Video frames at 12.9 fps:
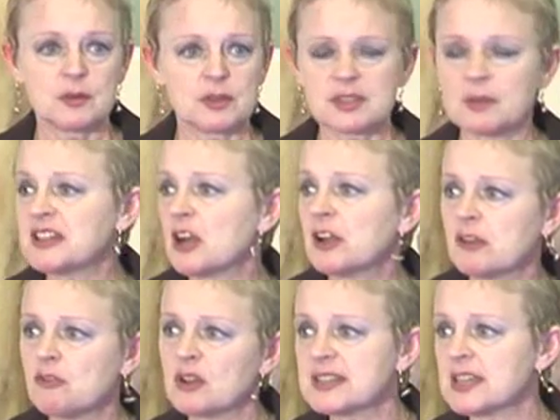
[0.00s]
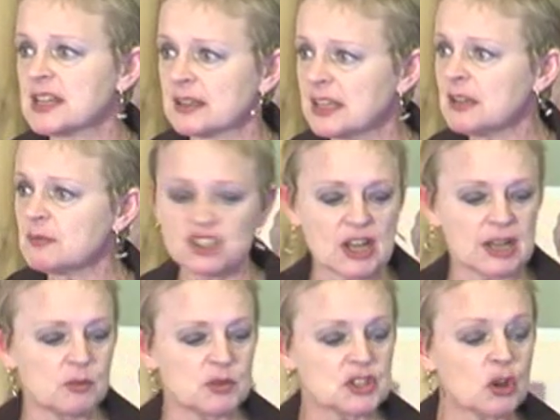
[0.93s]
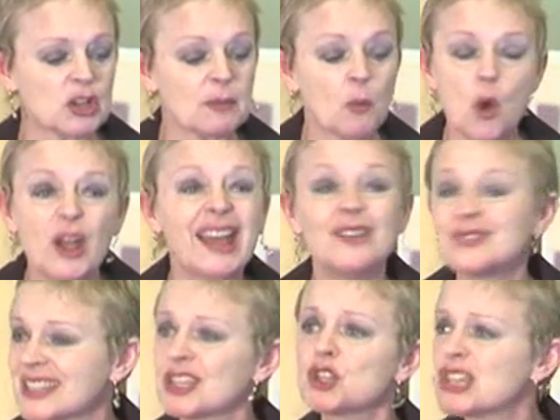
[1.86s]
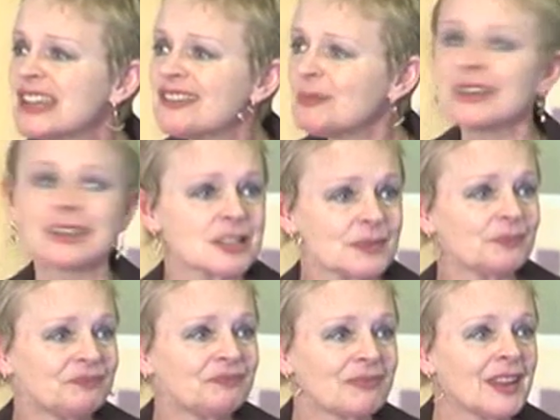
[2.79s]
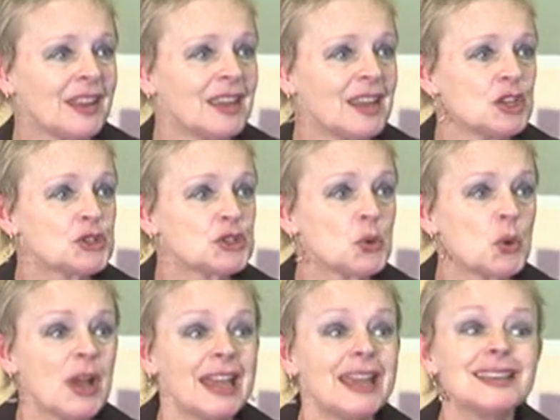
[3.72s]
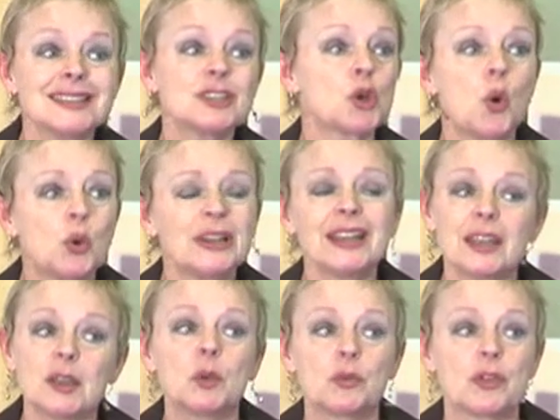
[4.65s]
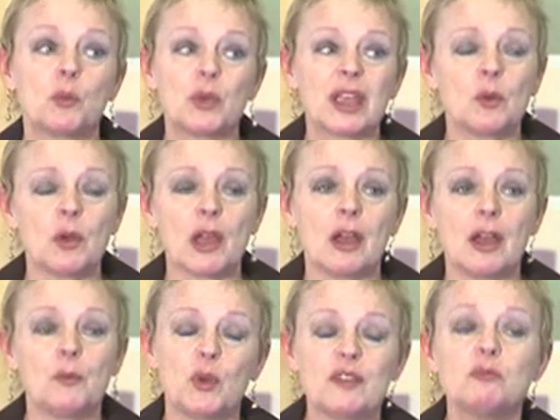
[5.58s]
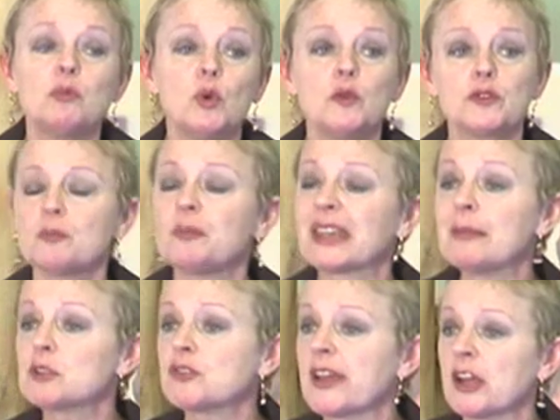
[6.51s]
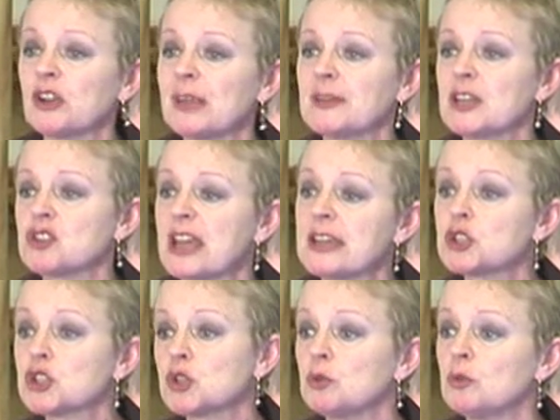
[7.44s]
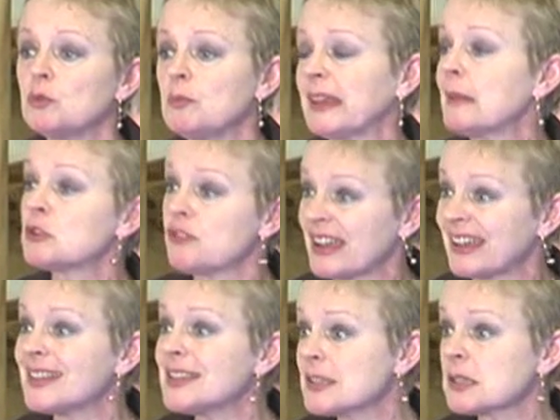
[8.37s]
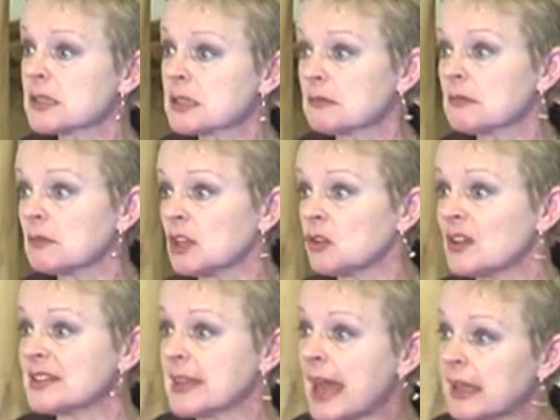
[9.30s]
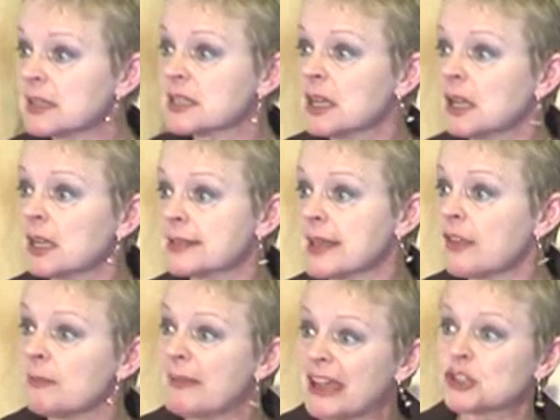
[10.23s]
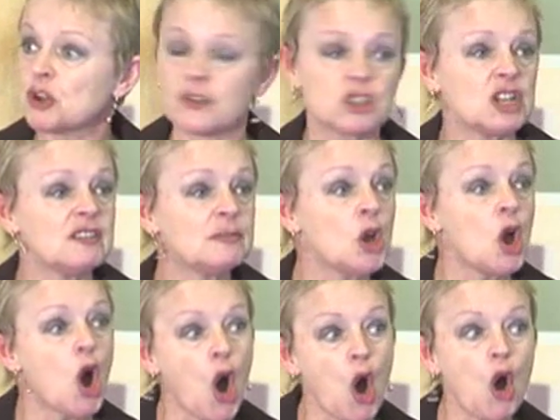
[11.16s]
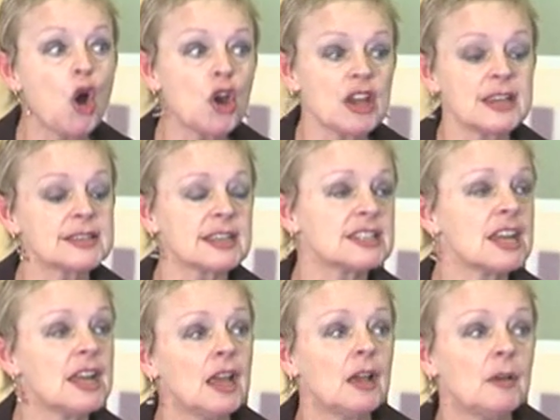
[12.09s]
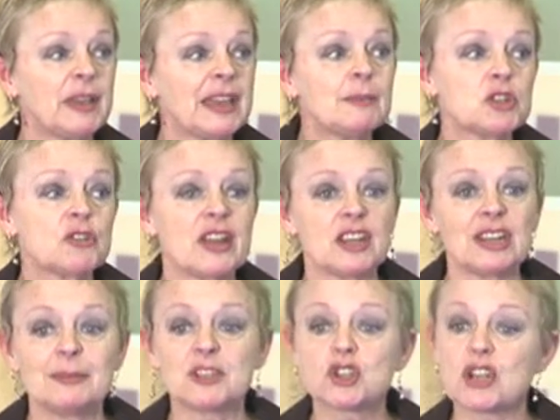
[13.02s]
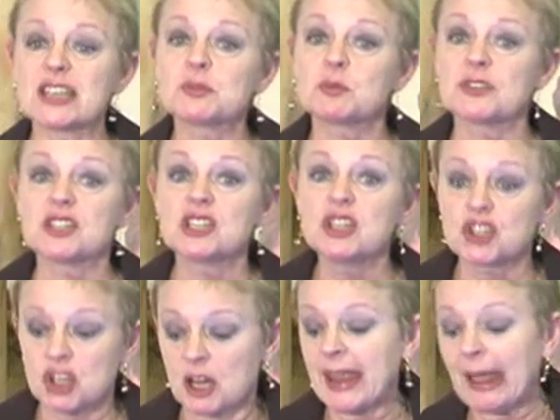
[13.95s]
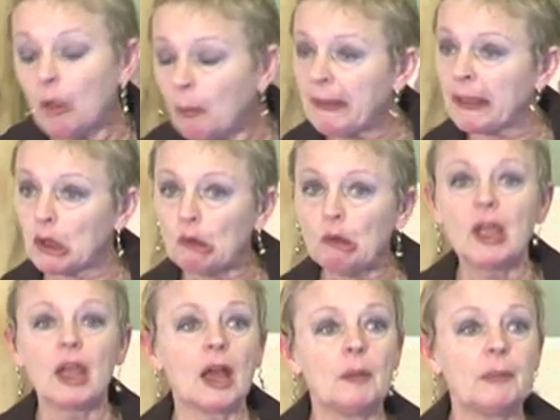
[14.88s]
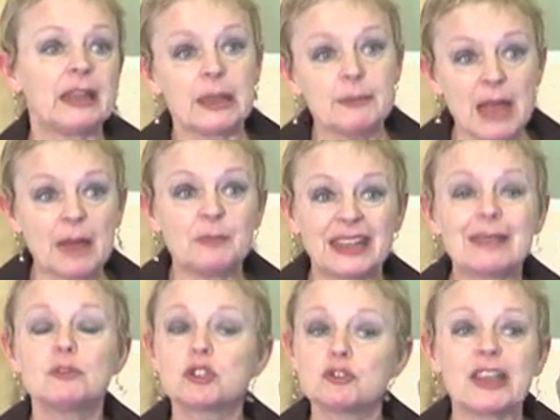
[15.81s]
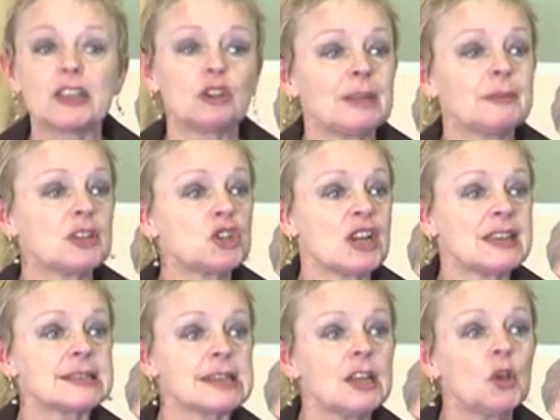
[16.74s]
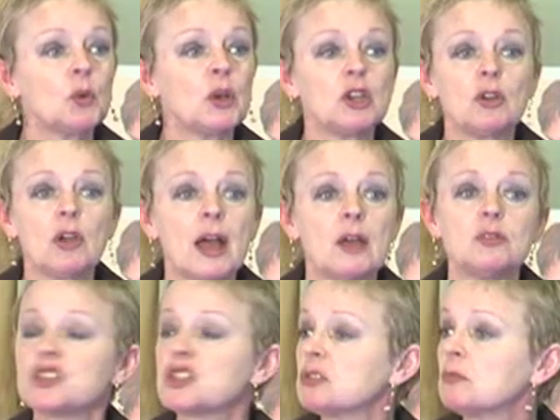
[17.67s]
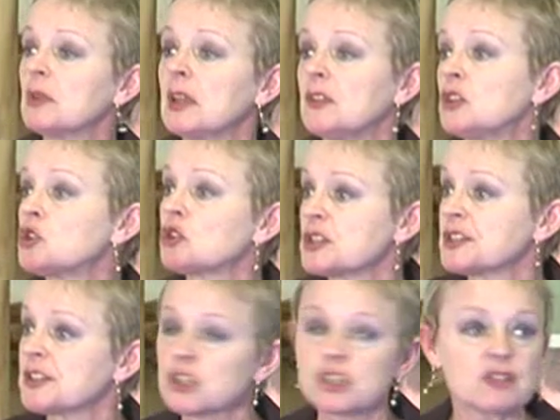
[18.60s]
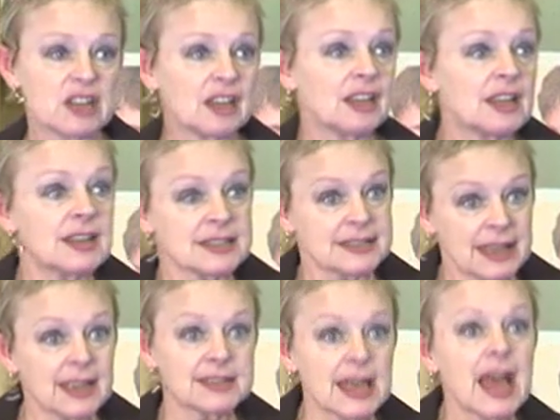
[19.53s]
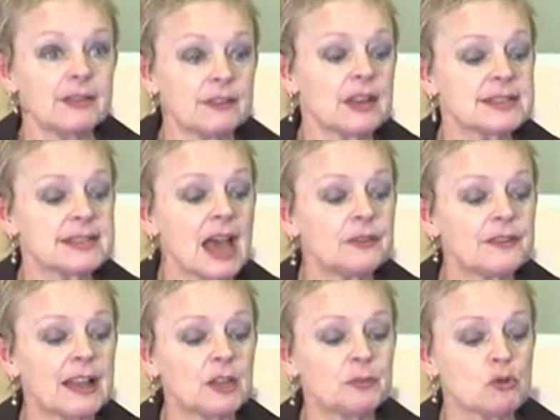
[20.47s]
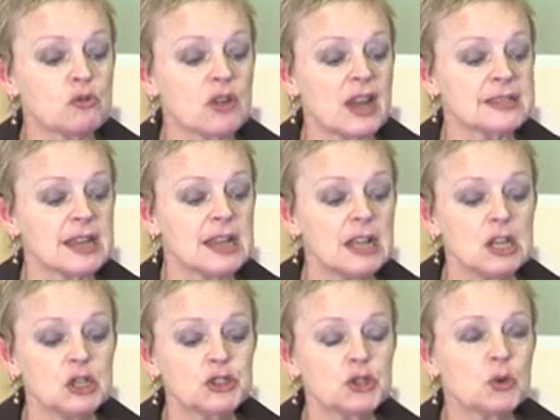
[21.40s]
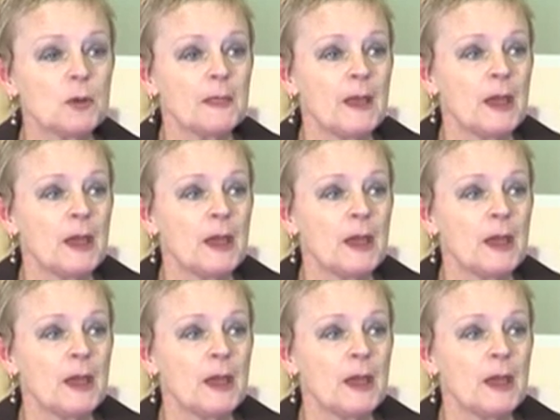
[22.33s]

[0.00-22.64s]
somebody earlier on said, I think it was Janet, was talking about what counts as achievement. So is it only that we've moved from being able to write our name and address to being able to write a thesis? Is that the measure of achievement? Or is it being able to write your name and address with the teacher helping you and being able to write your name and address when you're out in the doctor's surgery? Is that valid progress? So